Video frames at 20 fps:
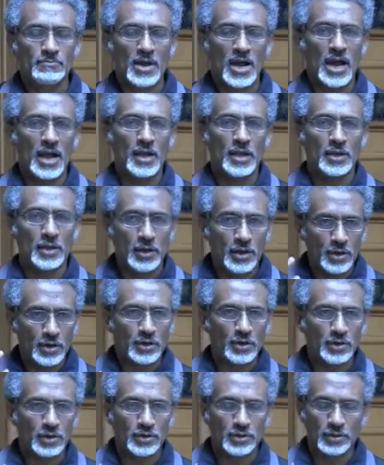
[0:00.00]
I
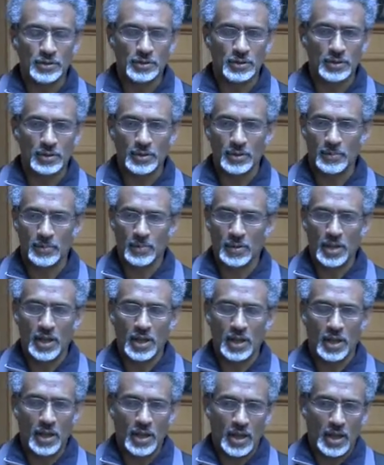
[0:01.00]
heard
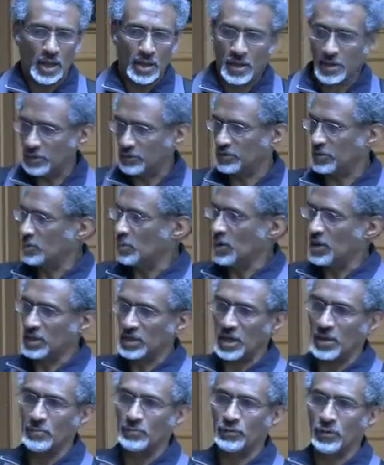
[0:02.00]

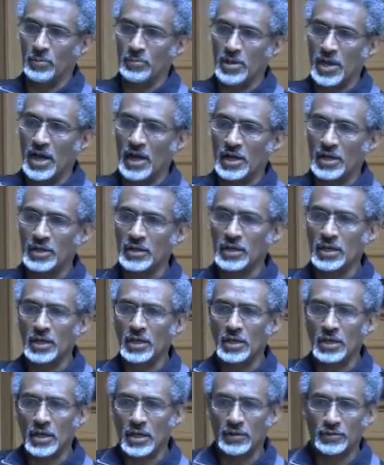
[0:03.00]
someone come from behind
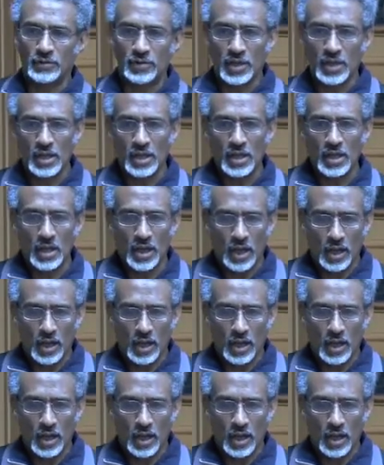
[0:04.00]
and say,